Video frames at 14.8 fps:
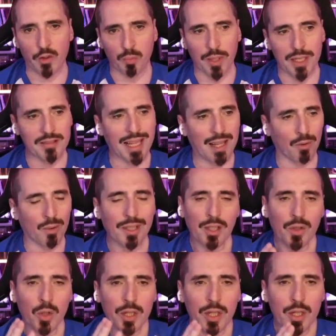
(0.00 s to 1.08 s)
BLIZZ LALO.
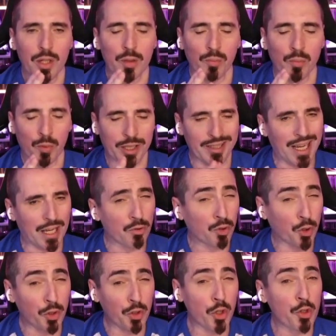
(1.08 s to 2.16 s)
Caetano's
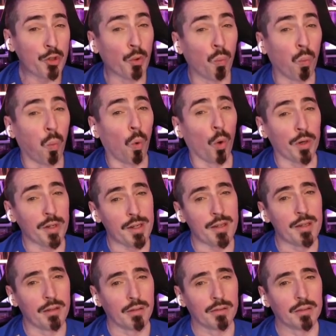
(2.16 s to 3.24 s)
going to use the
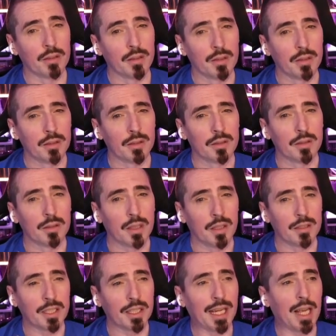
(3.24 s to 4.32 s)
Warden
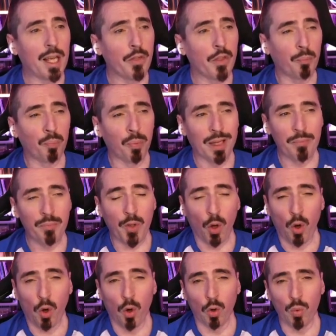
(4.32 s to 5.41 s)
to get the Blimp the
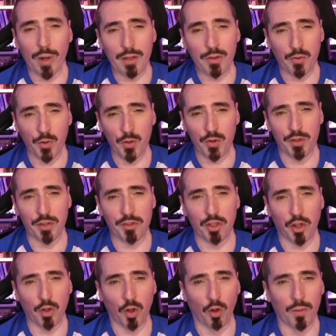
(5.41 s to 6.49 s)
whole way through to the
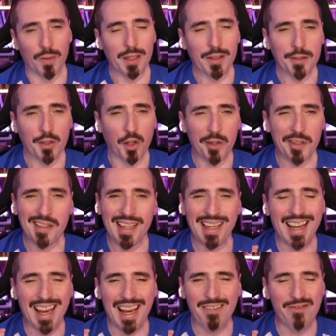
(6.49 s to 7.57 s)
Town Hall. Now, it's
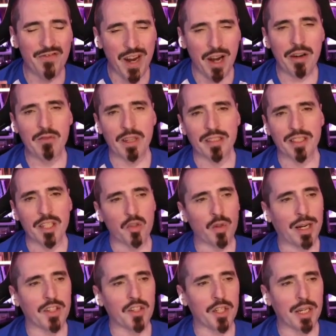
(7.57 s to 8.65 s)
a very risky
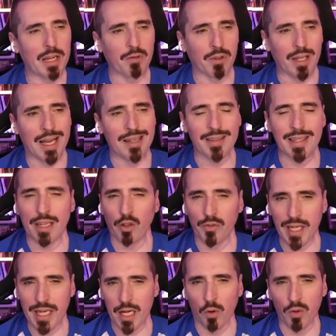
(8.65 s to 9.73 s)
strategy. It relies then on the
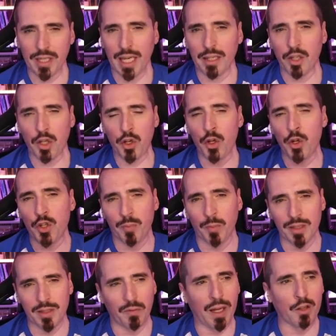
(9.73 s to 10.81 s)
heroes getting a huge
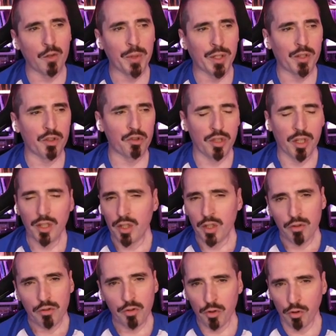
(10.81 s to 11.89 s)
amount of value because
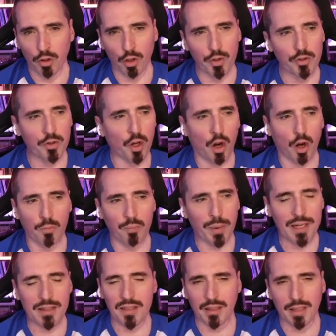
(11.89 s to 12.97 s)
your loons are
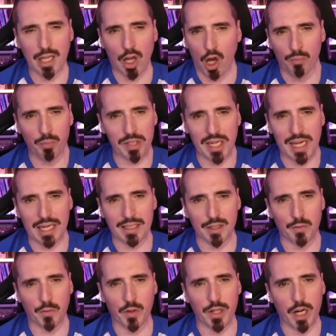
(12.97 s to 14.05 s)
basically unprotected
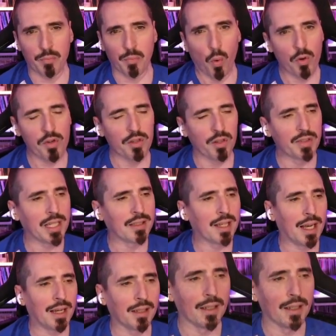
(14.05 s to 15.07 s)
for their portion of the attack.